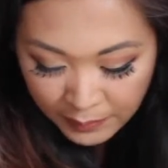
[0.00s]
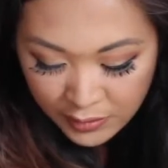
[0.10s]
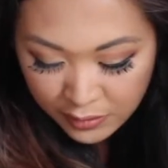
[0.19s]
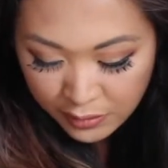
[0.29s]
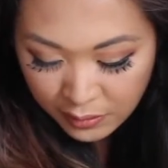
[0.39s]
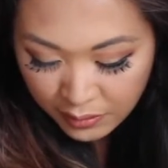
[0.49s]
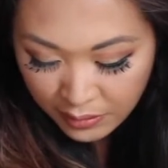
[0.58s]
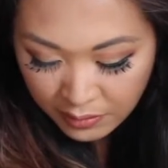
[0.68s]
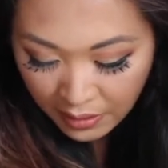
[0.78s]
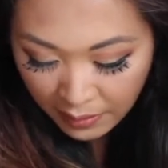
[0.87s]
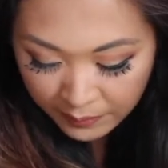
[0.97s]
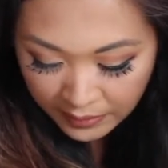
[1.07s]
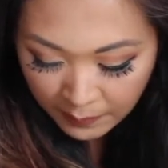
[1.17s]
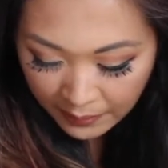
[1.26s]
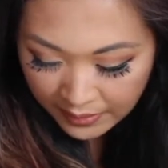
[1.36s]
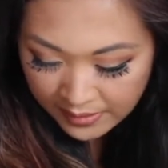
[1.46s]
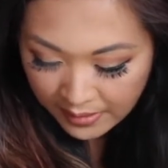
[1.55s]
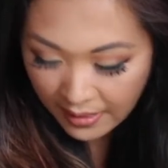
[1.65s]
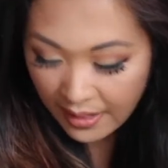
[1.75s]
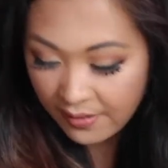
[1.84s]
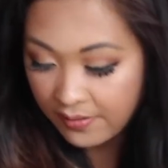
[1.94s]
me just show you how many pens I
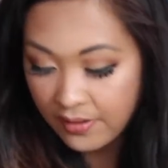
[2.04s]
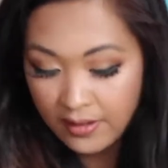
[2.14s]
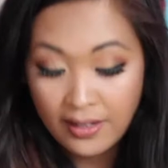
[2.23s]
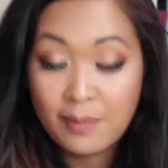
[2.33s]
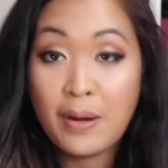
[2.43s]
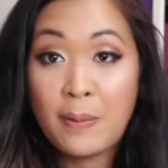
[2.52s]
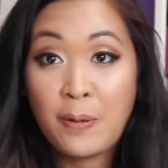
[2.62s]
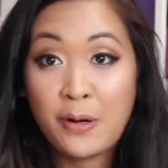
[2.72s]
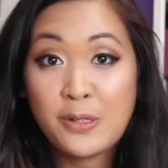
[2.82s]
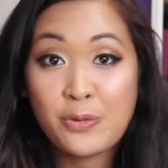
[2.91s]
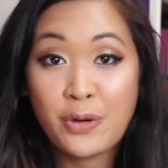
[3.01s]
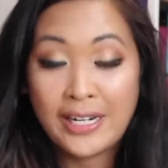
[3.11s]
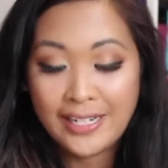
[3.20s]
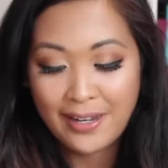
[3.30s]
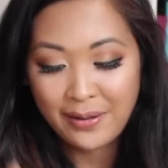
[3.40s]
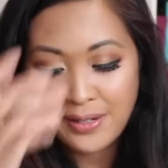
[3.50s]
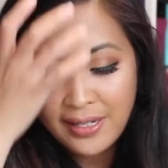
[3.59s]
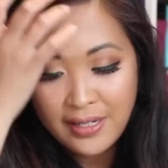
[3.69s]
have in my purse right now.